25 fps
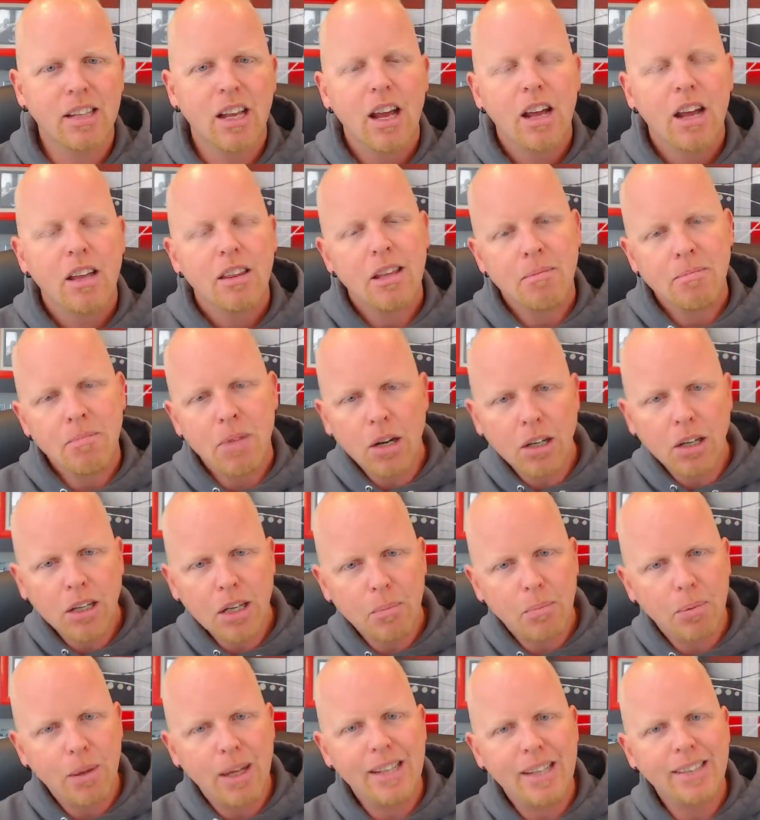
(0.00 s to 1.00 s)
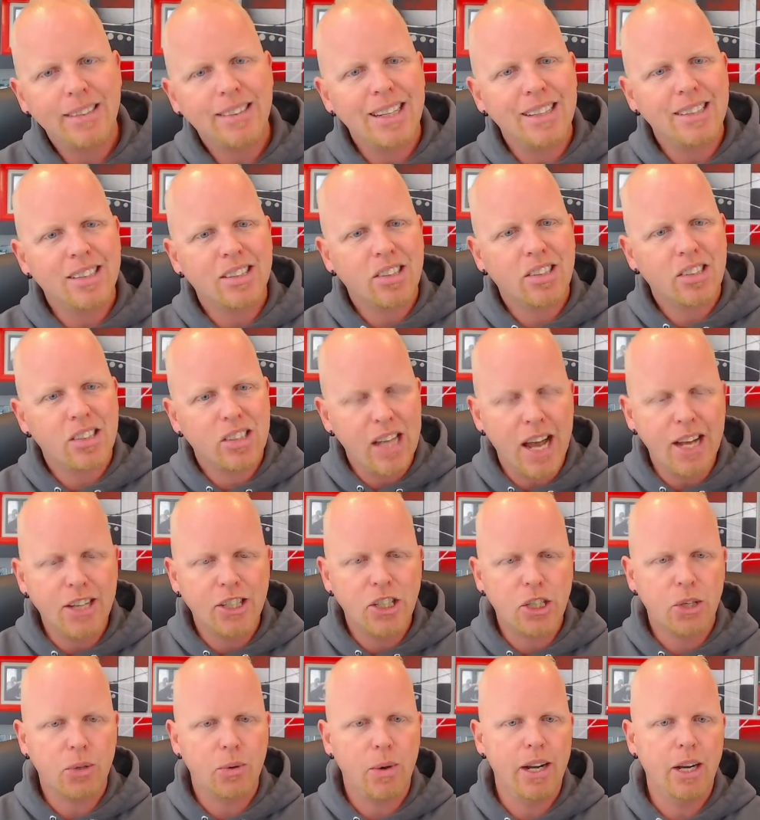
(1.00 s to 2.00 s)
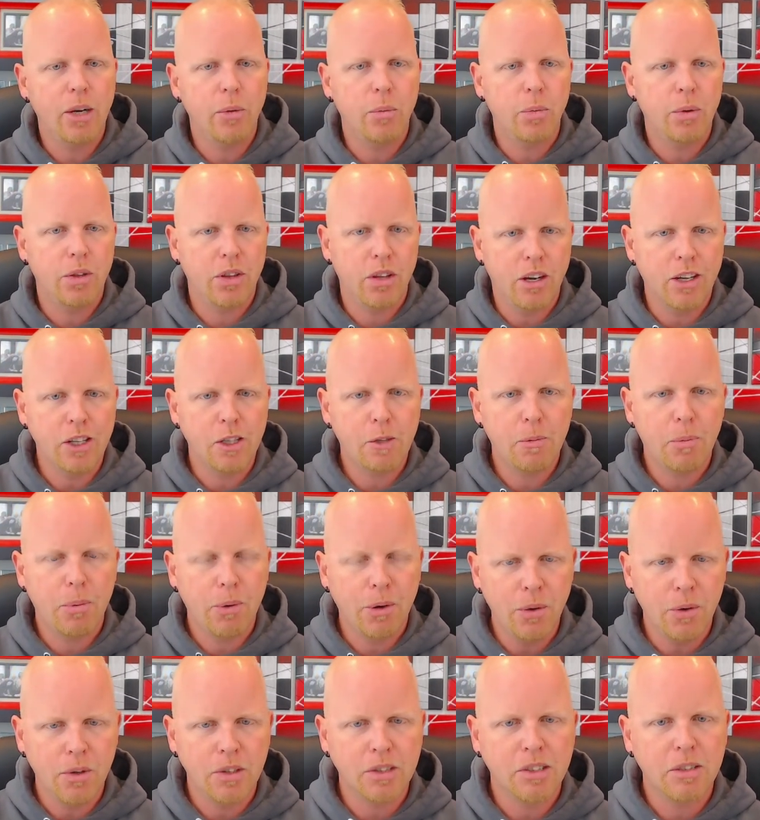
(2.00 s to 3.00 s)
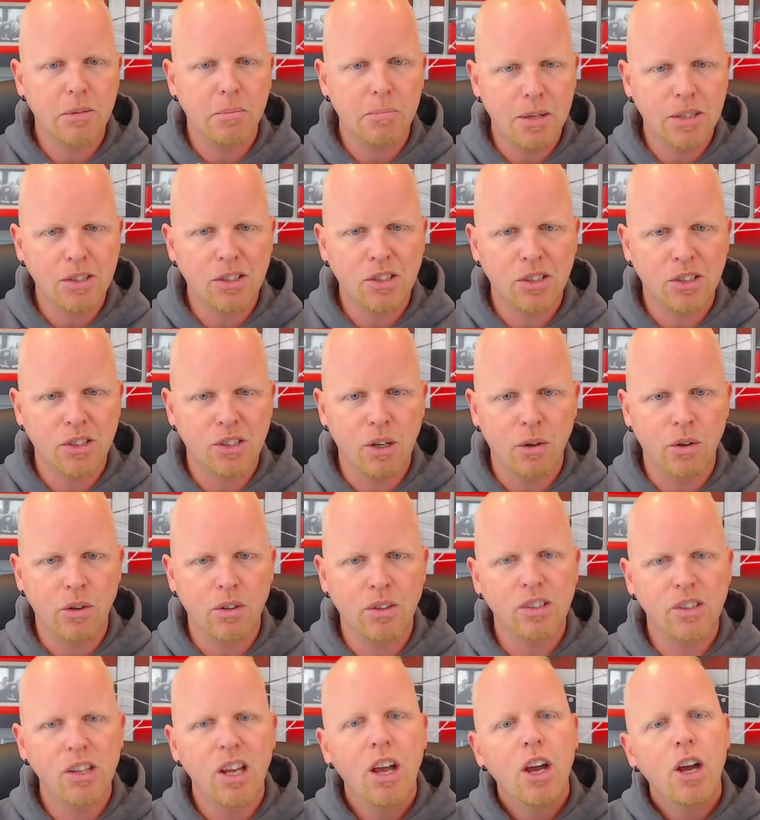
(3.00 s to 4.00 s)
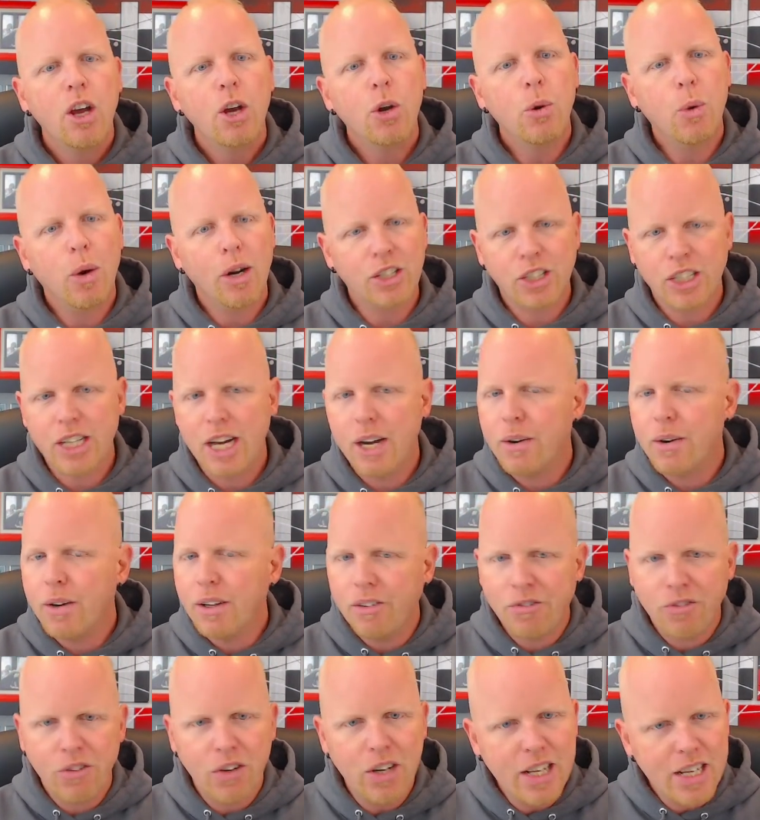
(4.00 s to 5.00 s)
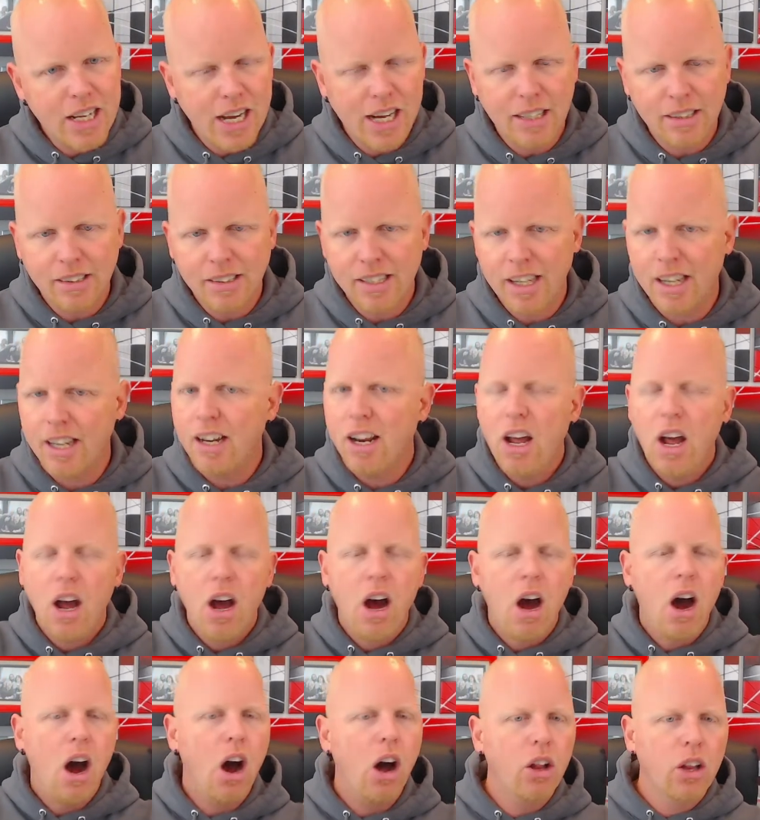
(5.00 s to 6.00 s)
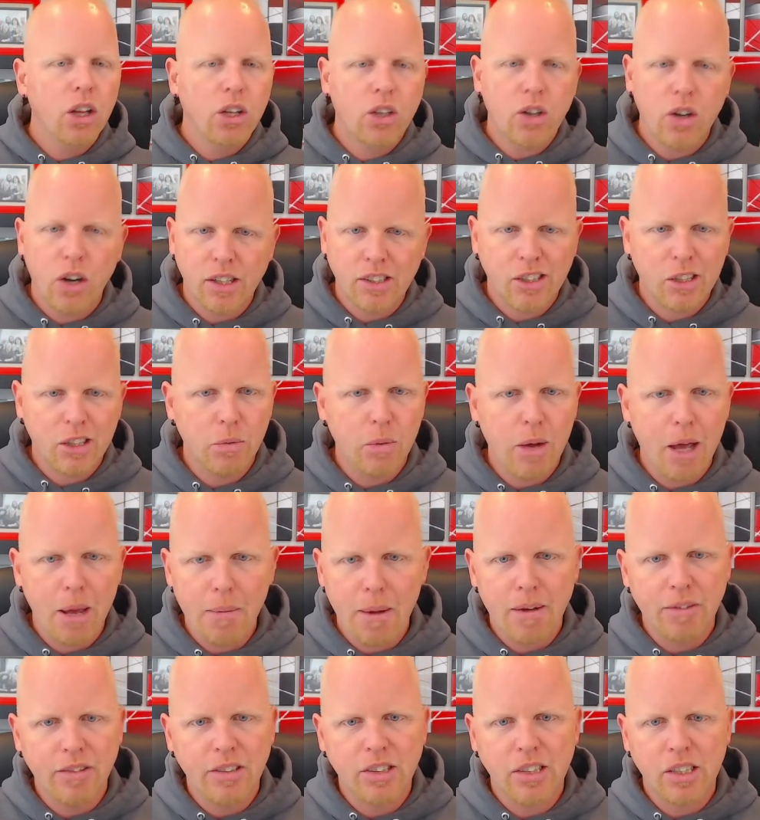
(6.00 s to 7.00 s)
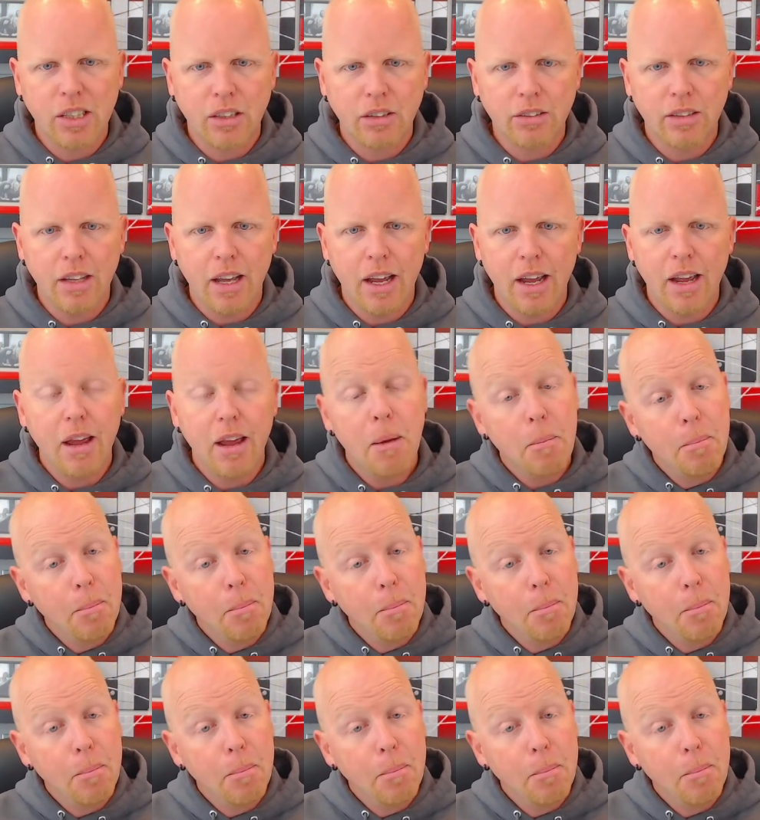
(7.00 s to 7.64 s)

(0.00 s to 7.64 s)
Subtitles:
The marketplace is saturated with entrepreneurs and business owners who are sharing free content all across the web every single day.